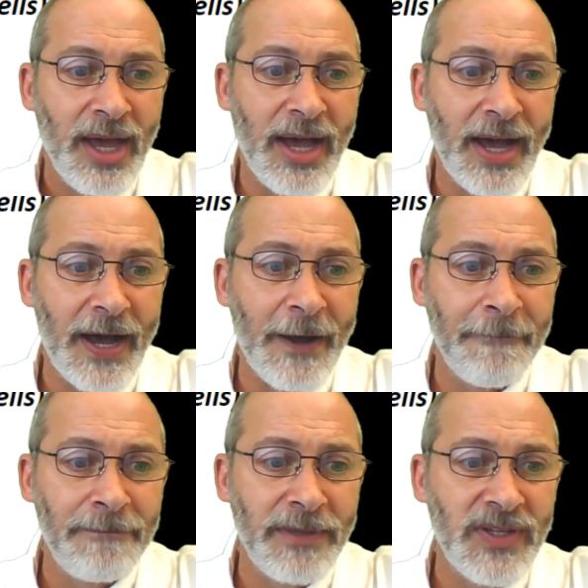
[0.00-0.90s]

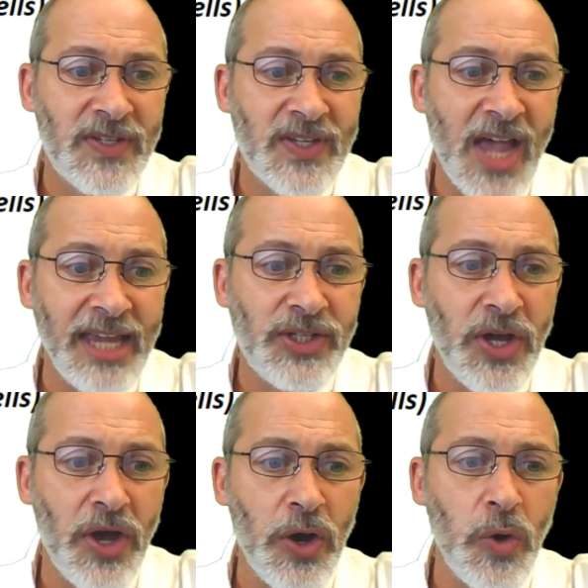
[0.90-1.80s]

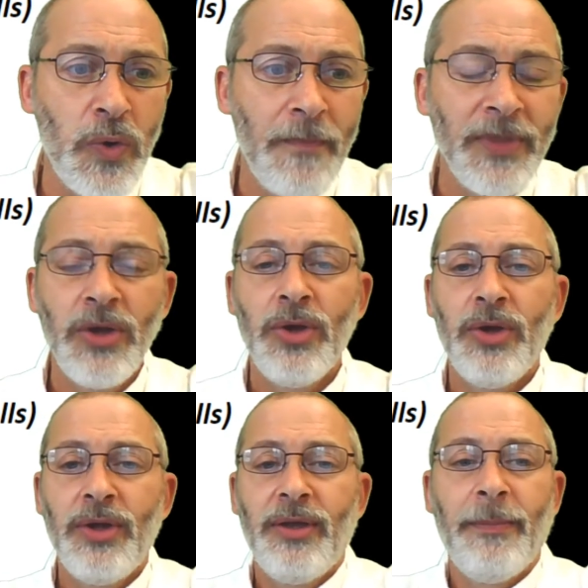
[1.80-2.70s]
Cyto
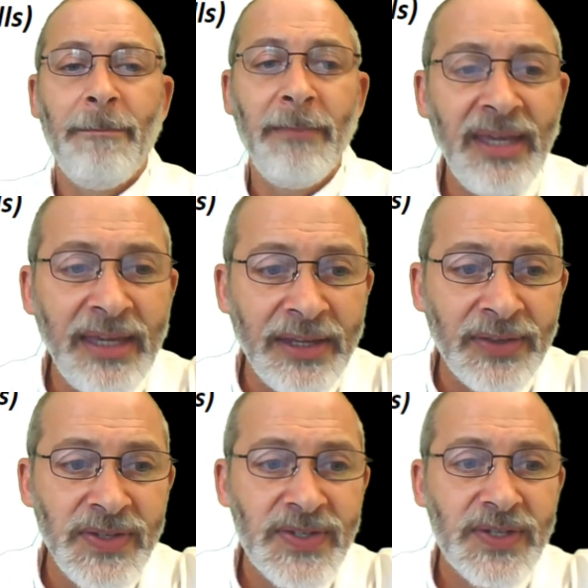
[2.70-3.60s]

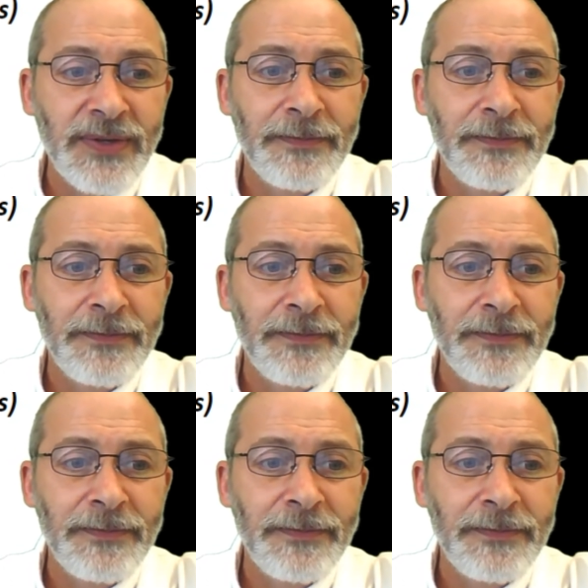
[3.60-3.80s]
means